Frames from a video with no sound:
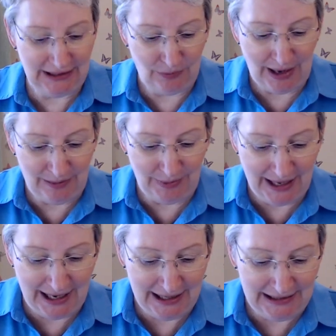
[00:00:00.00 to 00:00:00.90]
right
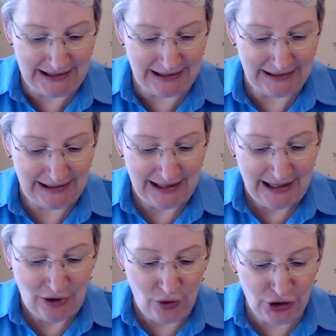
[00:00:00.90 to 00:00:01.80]
behind her.
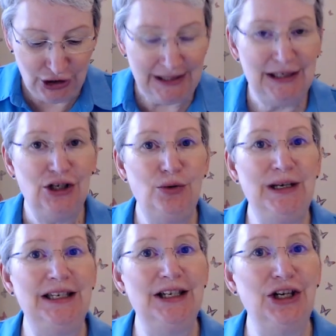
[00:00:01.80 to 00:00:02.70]
All she has to do
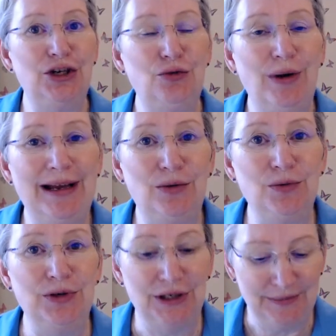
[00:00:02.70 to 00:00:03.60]
is turn
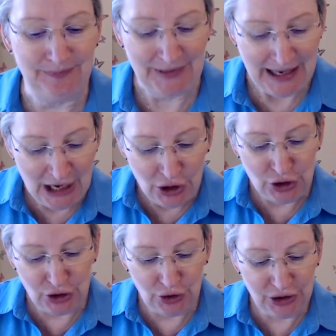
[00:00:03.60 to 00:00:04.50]
around.
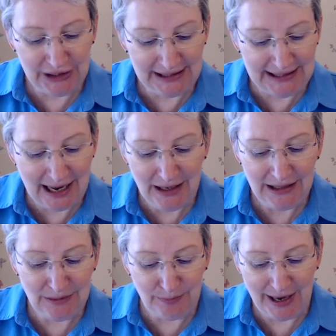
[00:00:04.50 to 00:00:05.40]
So
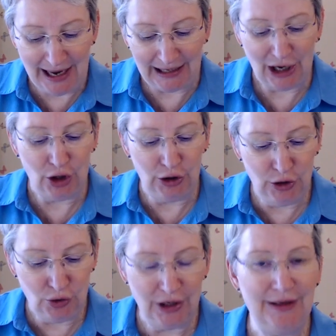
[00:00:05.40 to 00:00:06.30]
stand back,
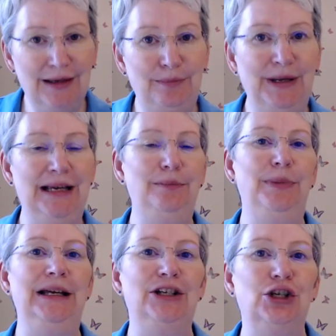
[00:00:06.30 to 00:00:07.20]
look at the bigger
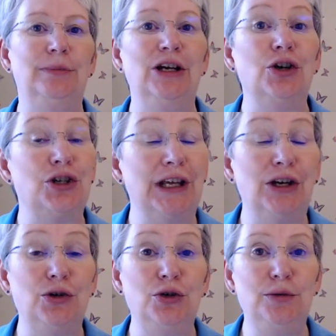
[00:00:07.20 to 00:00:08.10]
picture, because there
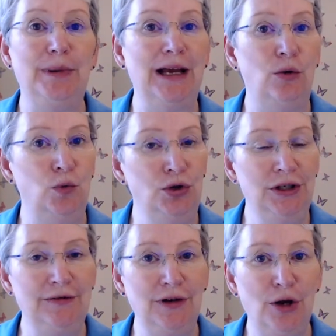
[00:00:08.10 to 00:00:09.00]
could be a
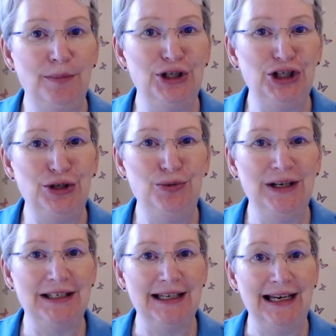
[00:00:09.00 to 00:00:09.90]
wonderful
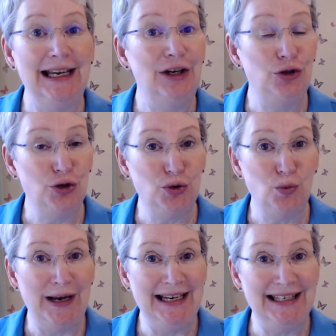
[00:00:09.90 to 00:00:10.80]
opportunity just
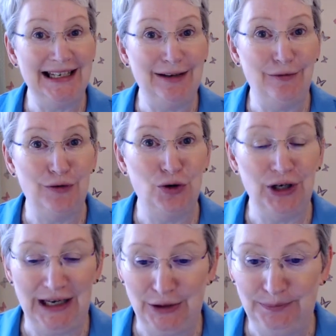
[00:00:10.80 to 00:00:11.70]
waiting for you.